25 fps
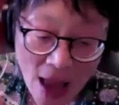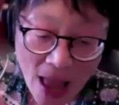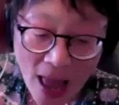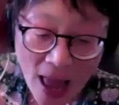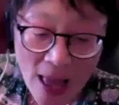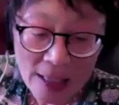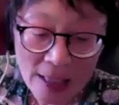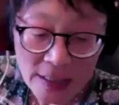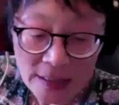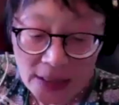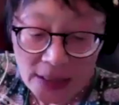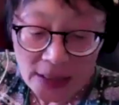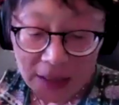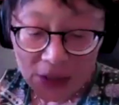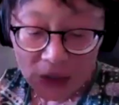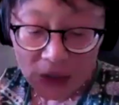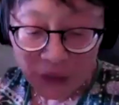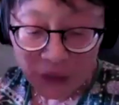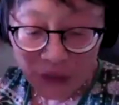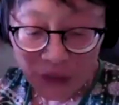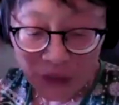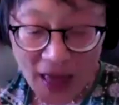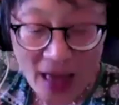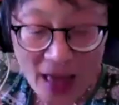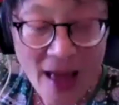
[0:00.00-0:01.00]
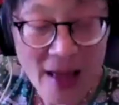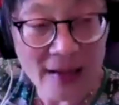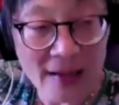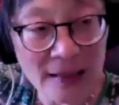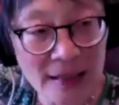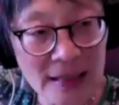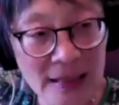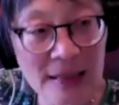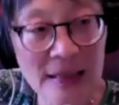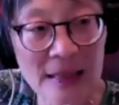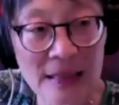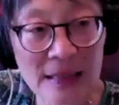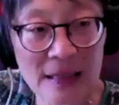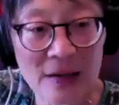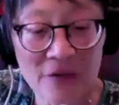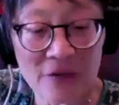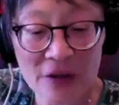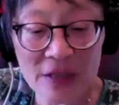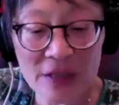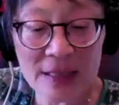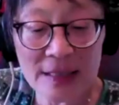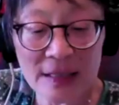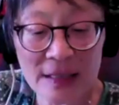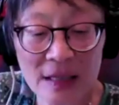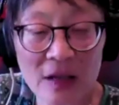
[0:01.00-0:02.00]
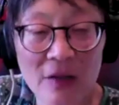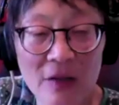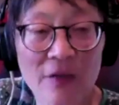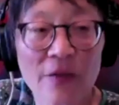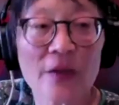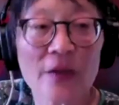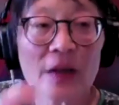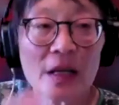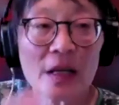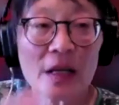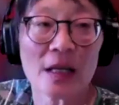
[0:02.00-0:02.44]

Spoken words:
And that in and of itself,